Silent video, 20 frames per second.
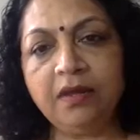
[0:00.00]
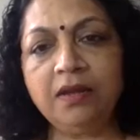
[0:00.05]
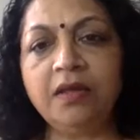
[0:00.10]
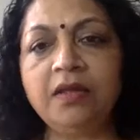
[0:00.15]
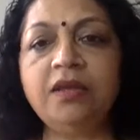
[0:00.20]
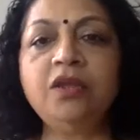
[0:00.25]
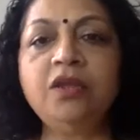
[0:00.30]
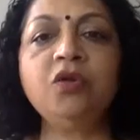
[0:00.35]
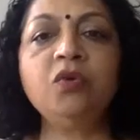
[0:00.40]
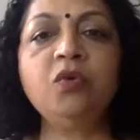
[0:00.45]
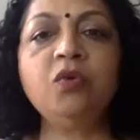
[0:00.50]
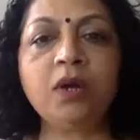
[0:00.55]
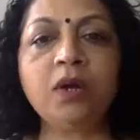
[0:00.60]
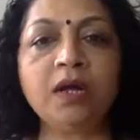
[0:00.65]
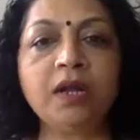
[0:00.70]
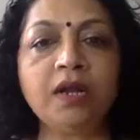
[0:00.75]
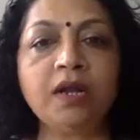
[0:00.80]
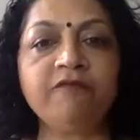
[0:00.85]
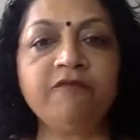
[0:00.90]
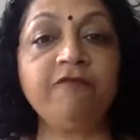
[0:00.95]
a new
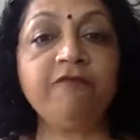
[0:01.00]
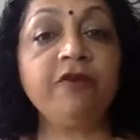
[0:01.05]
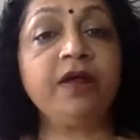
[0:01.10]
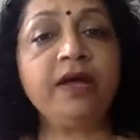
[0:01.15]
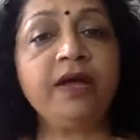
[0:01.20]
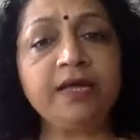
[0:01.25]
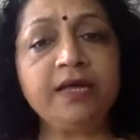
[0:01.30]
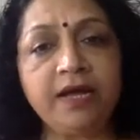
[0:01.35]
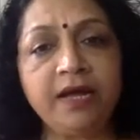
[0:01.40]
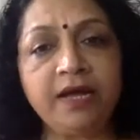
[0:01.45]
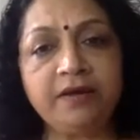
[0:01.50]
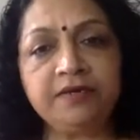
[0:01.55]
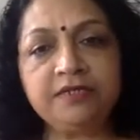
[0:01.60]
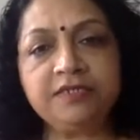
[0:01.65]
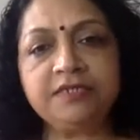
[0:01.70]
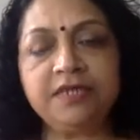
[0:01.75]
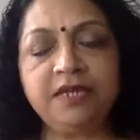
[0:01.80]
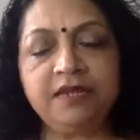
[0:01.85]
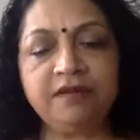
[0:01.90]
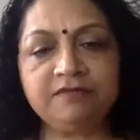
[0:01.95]
world for
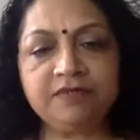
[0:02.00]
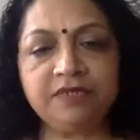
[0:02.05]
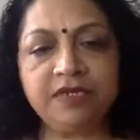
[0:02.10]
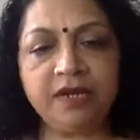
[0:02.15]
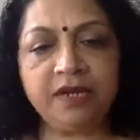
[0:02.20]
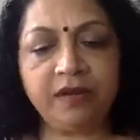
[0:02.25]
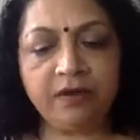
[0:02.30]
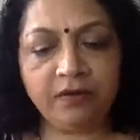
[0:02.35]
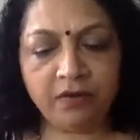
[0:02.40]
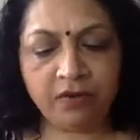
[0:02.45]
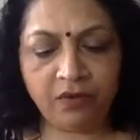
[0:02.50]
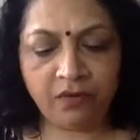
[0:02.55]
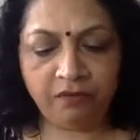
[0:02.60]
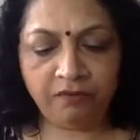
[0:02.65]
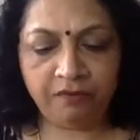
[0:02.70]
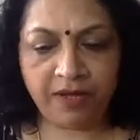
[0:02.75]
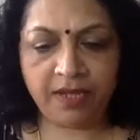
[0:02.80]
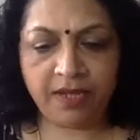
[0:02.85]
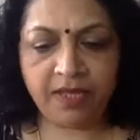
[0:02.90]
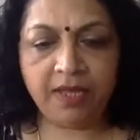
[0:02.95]
ourselves in our
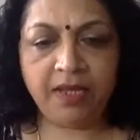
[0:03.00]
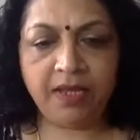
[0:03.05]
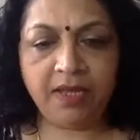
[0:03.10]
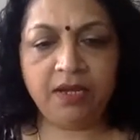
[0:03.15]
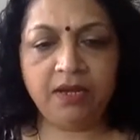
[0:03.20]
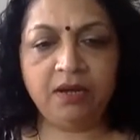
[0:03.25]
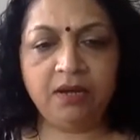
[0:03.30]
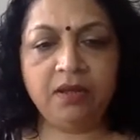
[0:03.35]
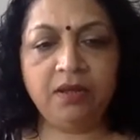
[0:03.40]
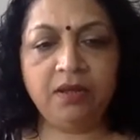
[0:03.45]
own very